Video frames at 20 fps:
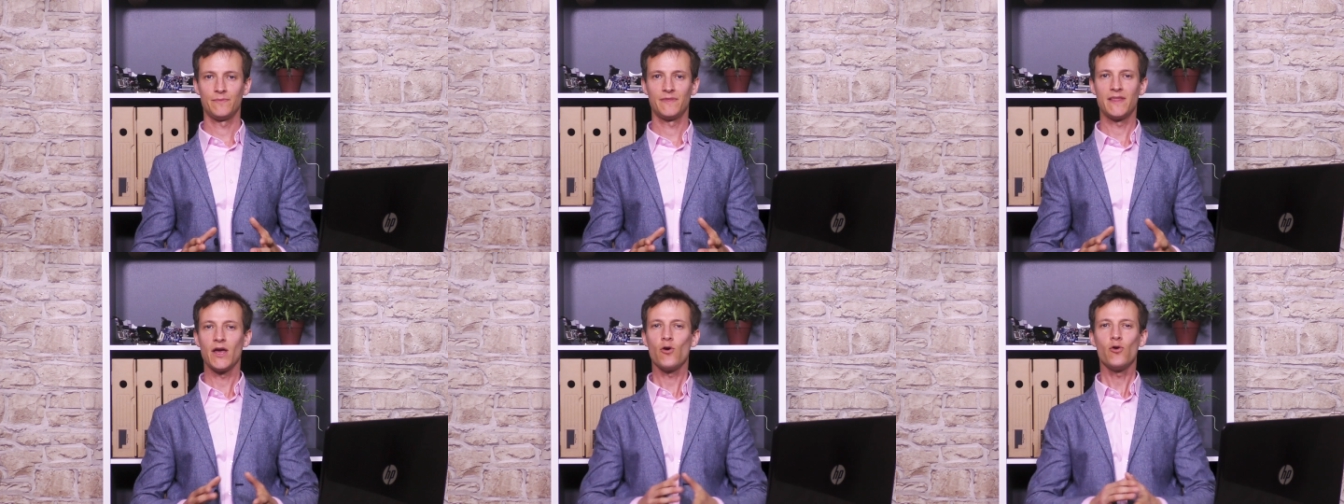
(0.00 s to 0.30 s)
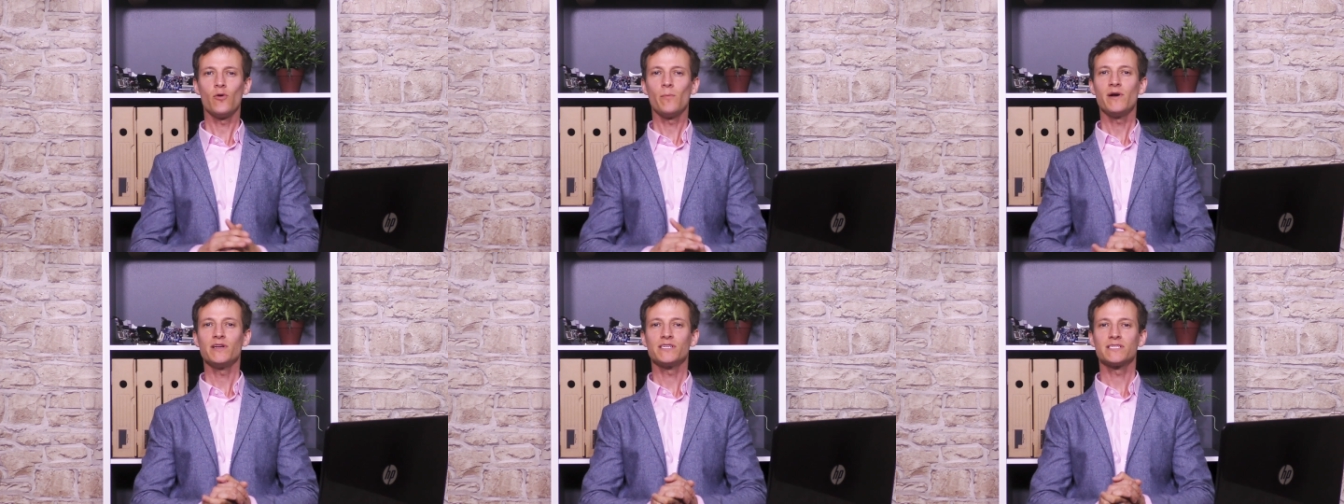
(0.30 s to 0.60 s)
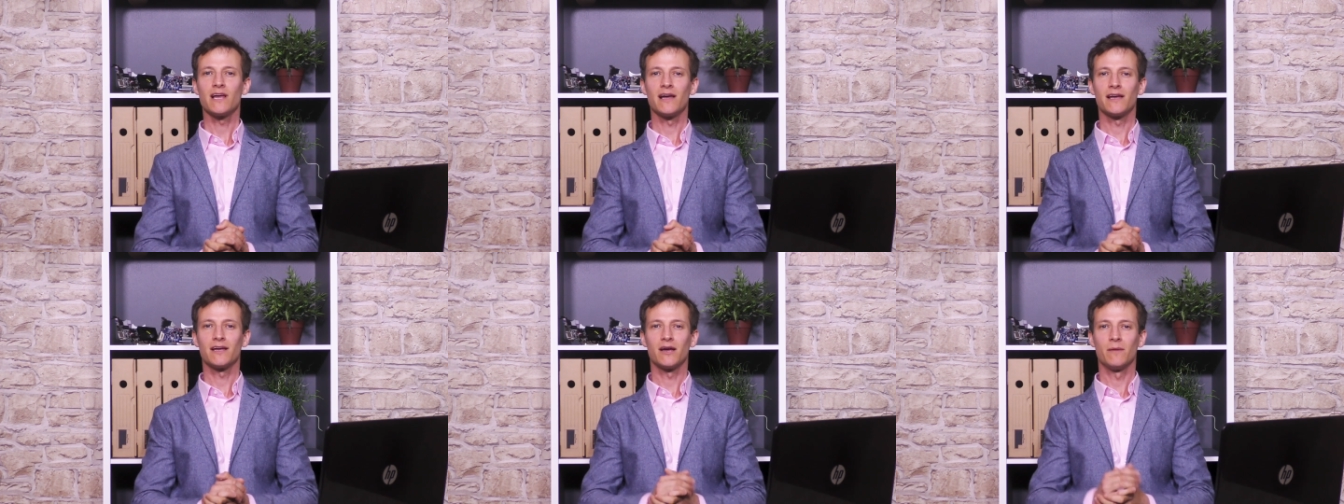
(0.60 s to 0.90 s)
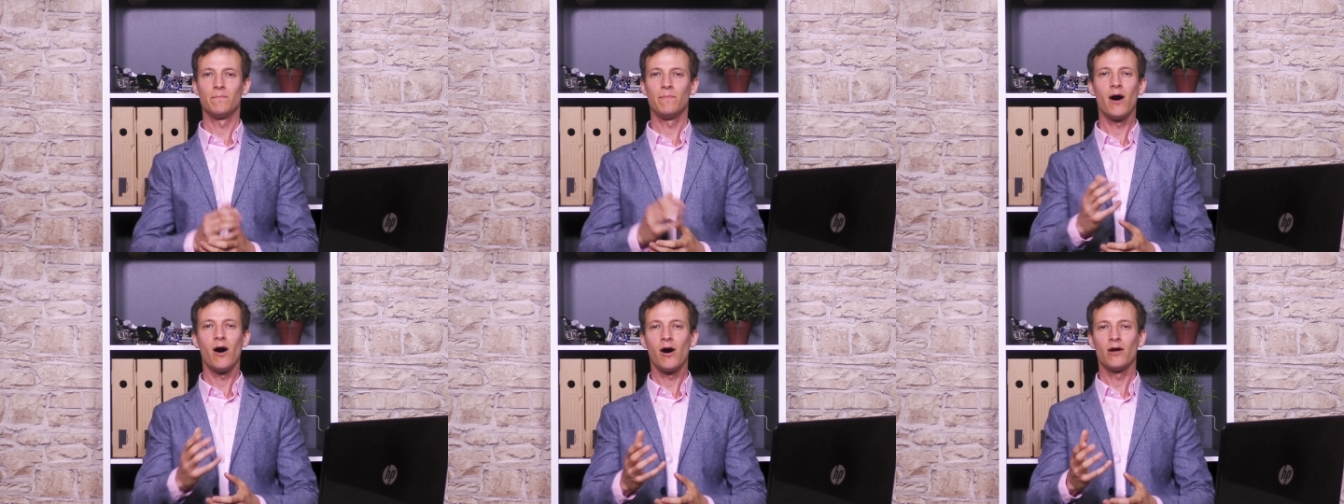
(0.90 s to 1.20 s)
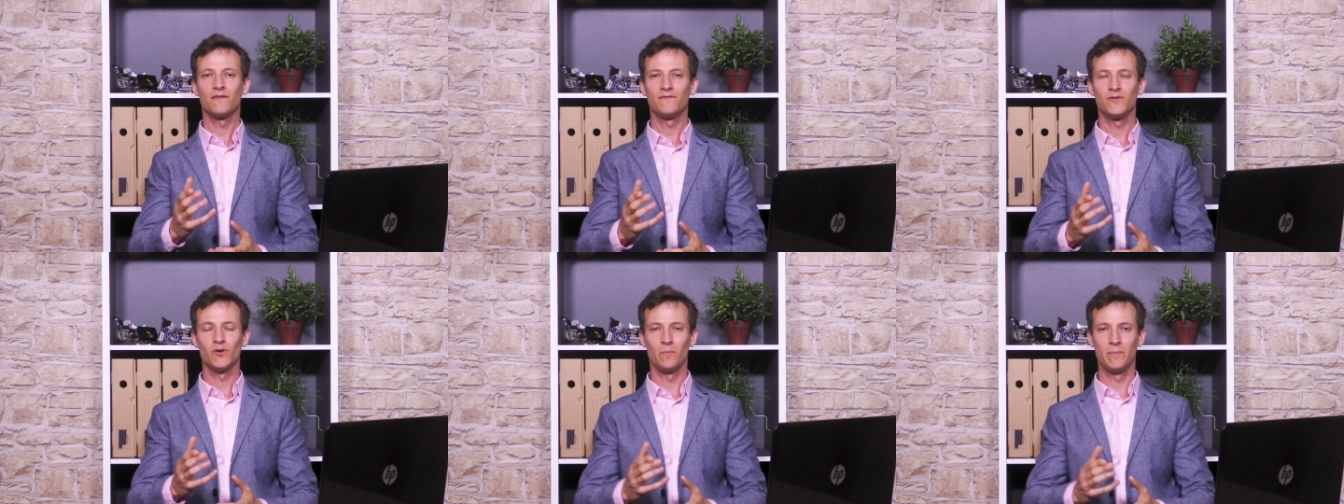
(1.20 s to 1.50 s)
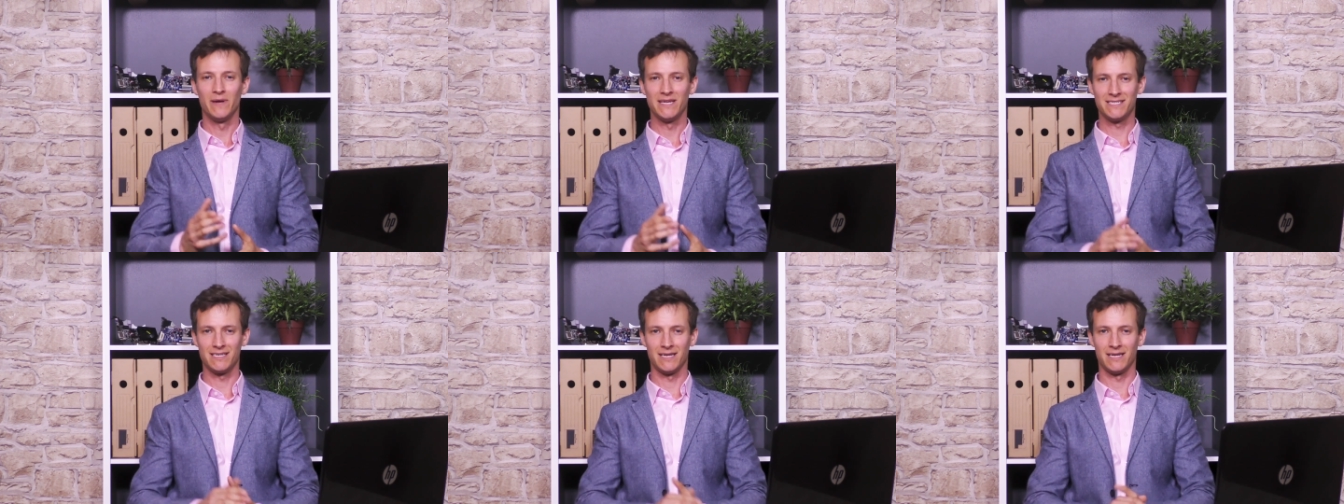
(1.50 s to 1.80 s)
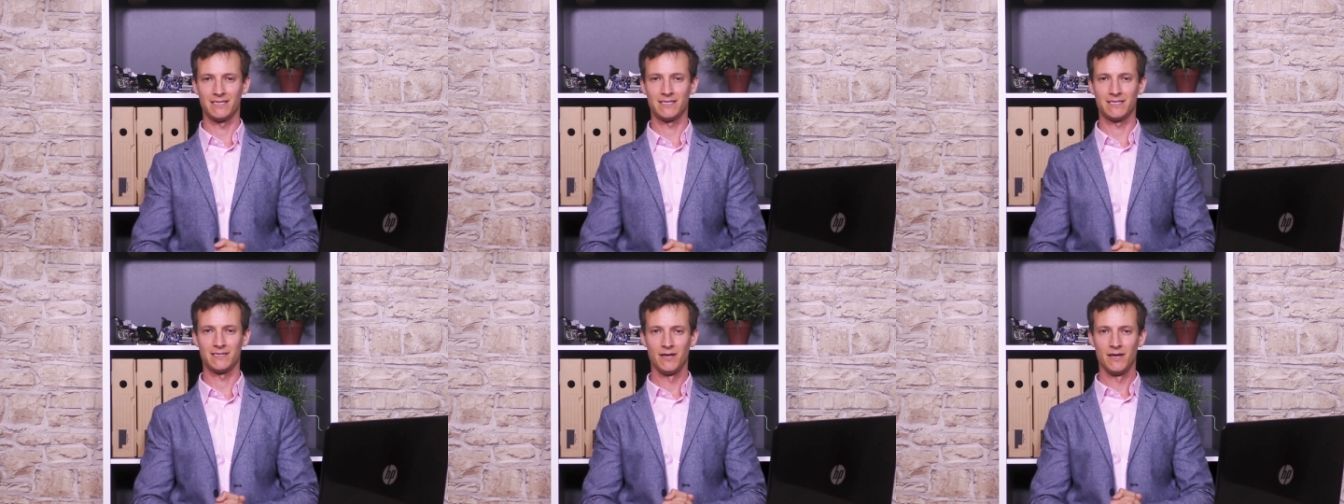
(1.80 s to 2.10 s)
They're almost like a part of your
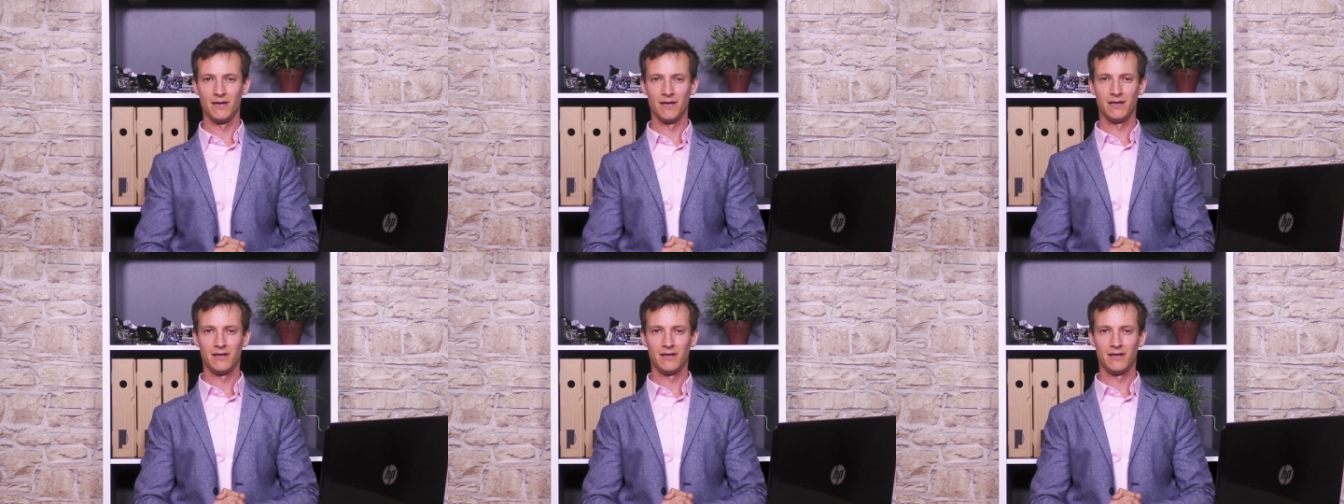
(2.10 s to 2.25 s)
business.